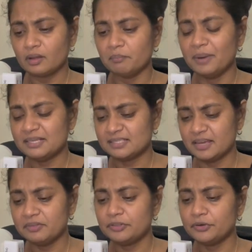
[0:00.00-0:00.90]
By
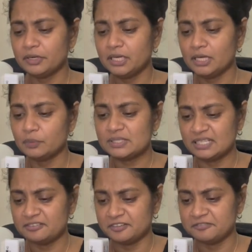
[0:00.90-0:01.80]
7:30 it was in
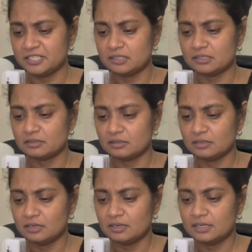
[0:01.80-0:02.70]
the 50s.
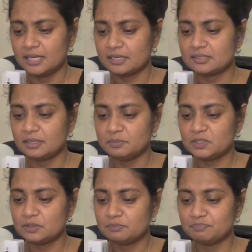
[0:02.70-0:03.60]
Like some
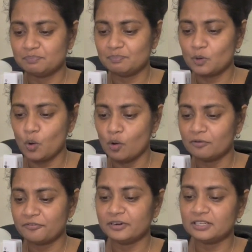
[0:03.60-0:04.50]

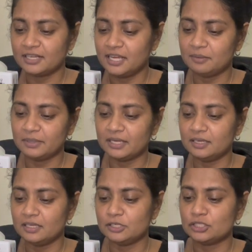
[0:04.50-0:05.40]
cold front came in
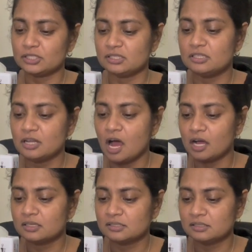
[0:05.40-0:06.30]
and just
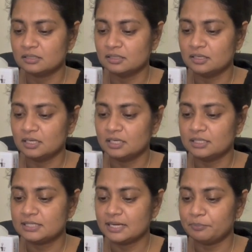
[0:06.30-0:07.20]
knocked the
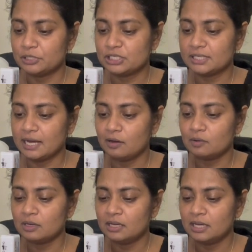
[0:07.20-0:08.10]
temperature down,
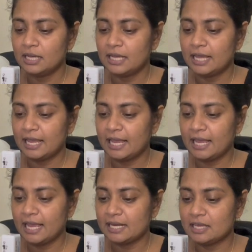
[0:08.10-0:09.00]

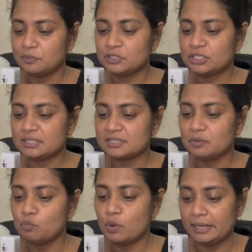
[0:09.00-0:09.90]
and it was just
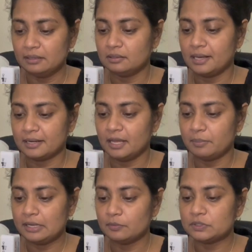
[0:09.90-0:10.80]
wind that came
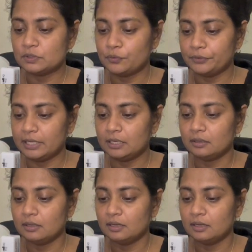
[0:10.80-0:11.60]
in. It was no rain.